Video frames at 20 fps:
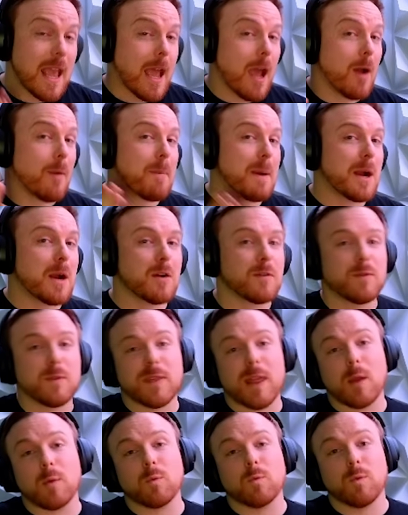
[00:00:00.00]
how powerful
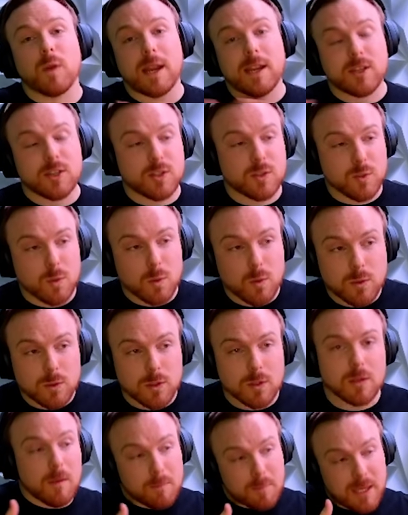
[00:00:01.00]
that right
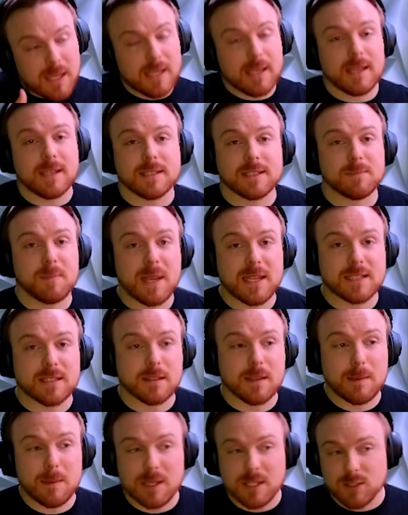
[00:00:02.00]
shoulder peek is
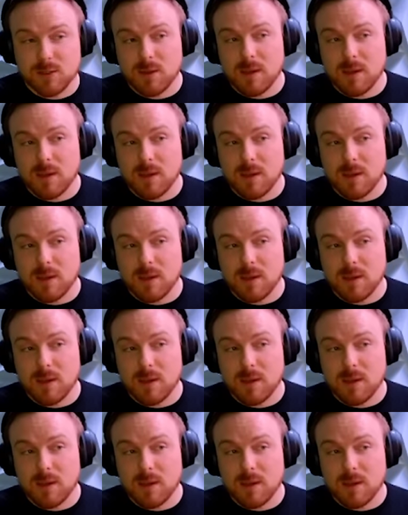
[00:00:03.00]
basically because you